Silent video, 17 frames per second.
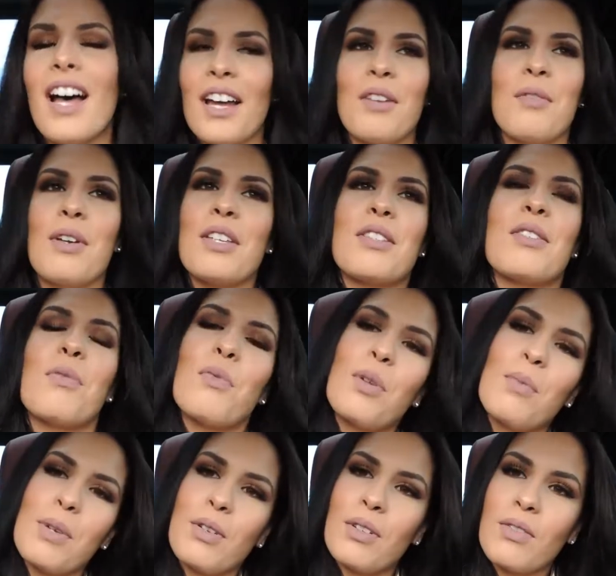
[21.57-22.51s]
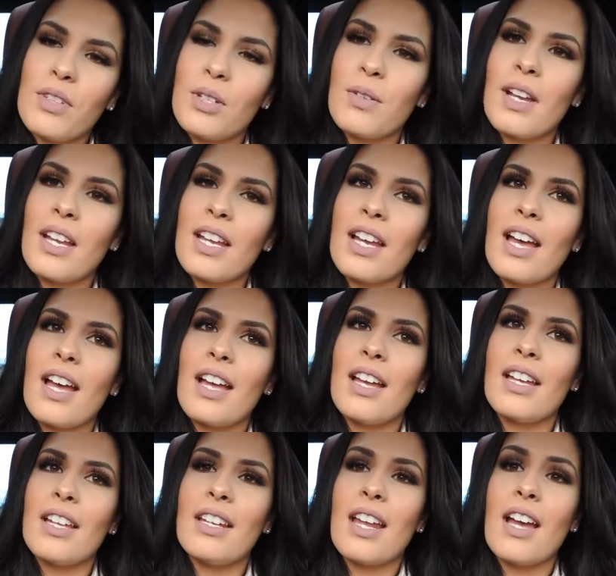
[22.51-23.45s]
Anyways, we'll be reviewing
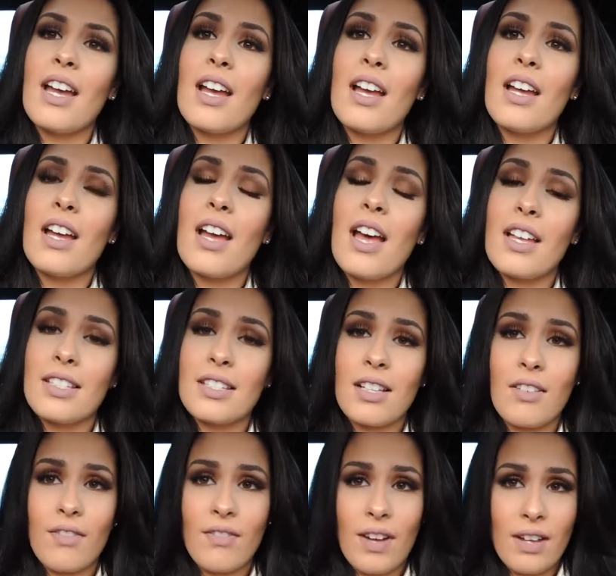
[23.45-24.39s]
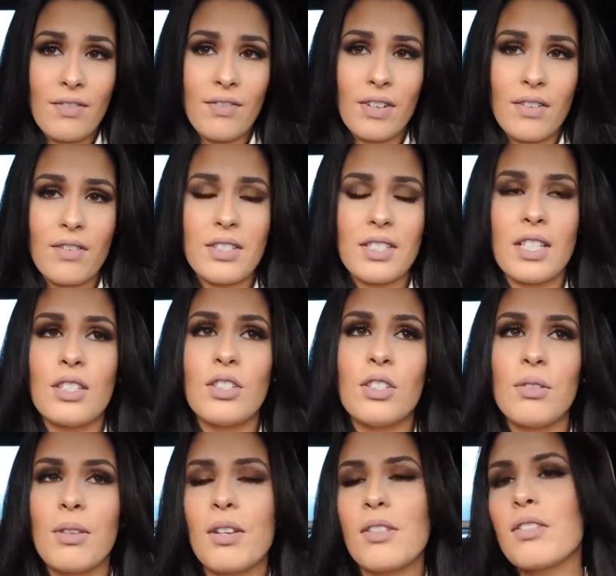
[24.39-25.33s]
an SL550, a
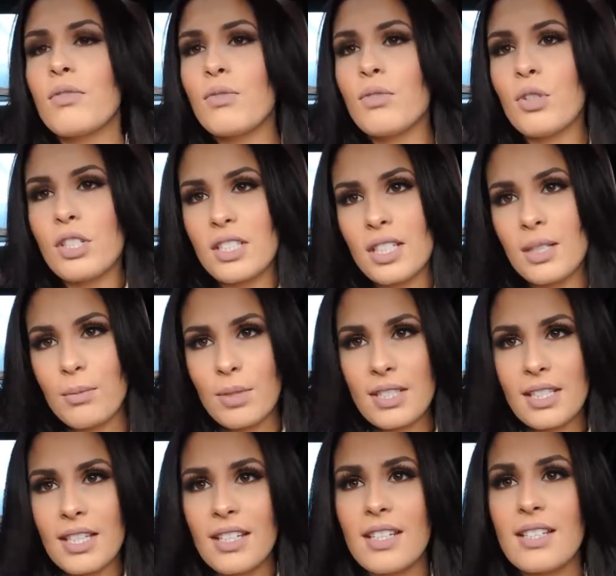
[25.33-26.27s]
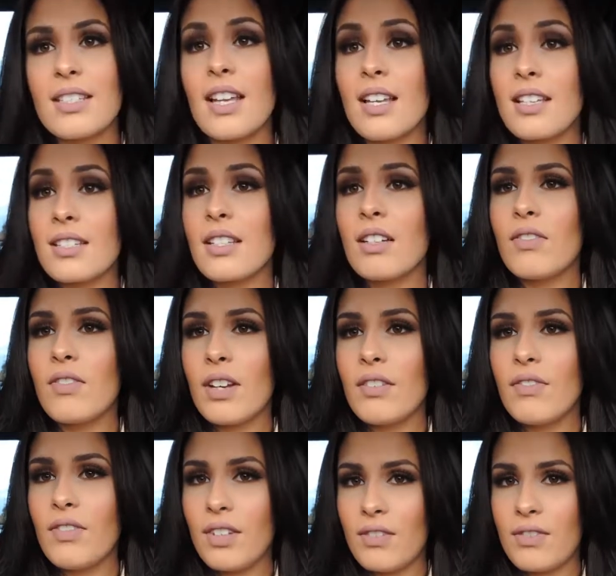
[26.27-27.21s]
2014 Mercedes
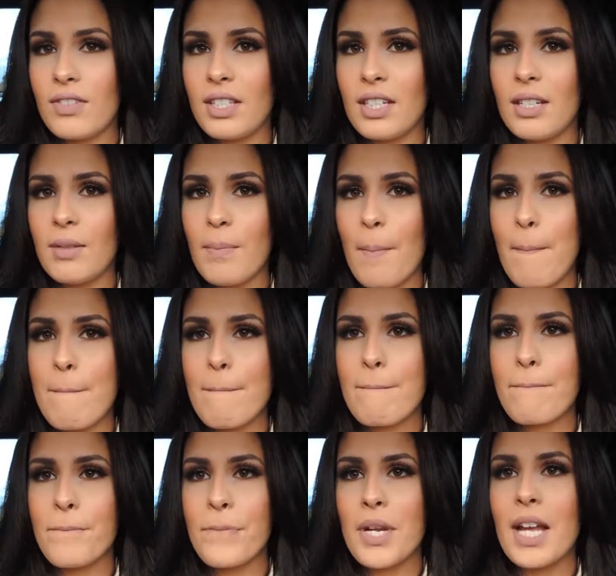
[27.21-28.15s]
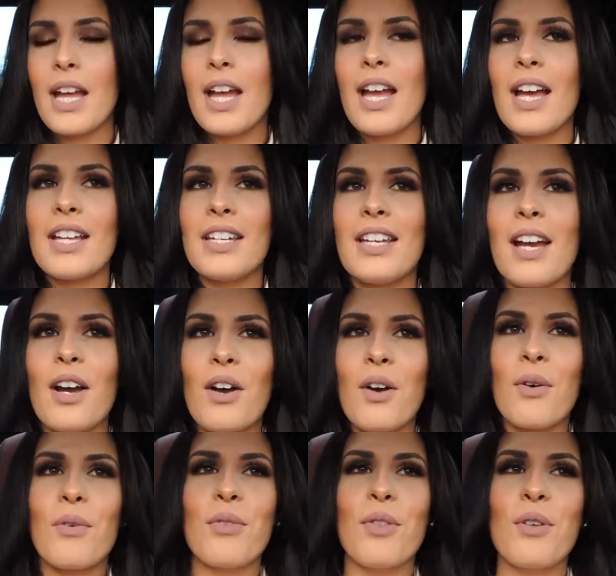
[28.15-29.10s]
SL550.
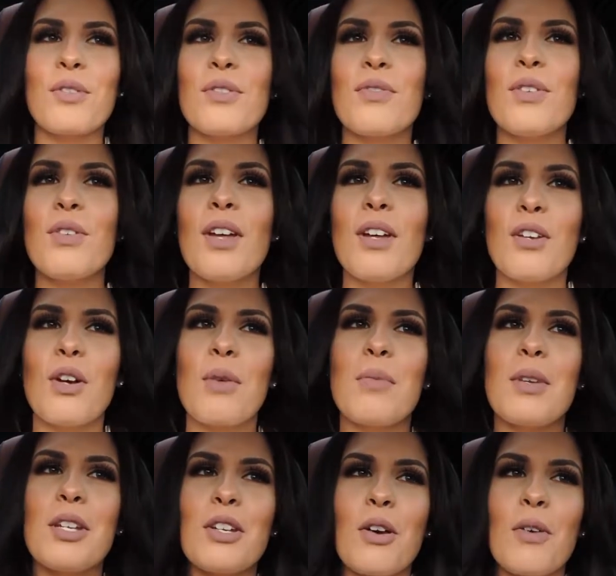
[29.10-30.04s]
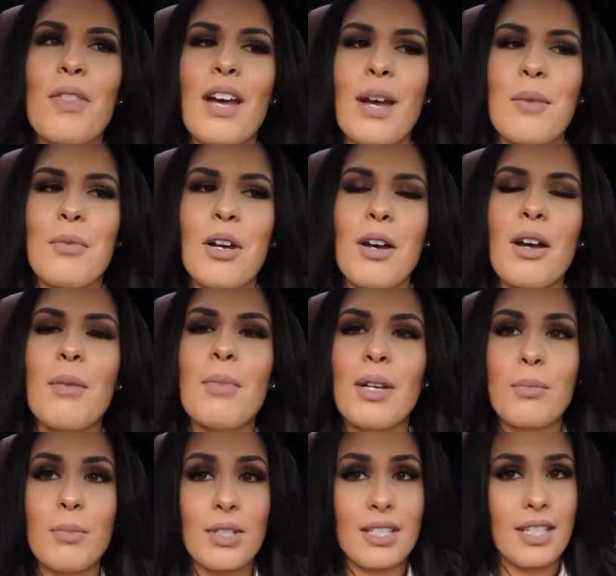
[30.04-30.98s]
Now, those of you that know me know that I'm not a
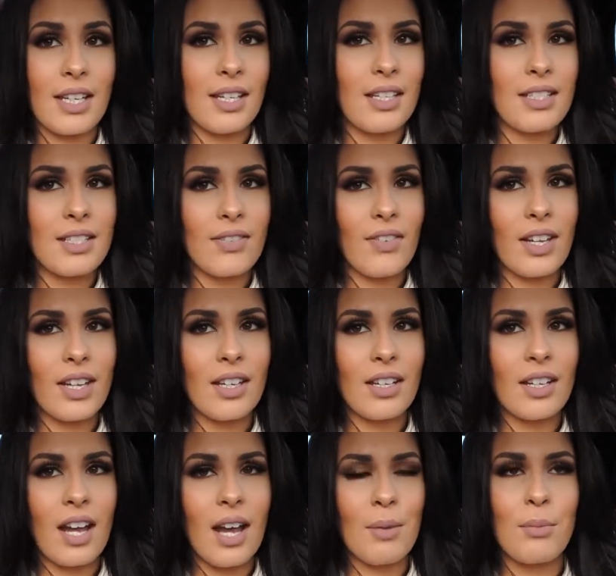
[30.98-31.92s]
big Mercedes fan.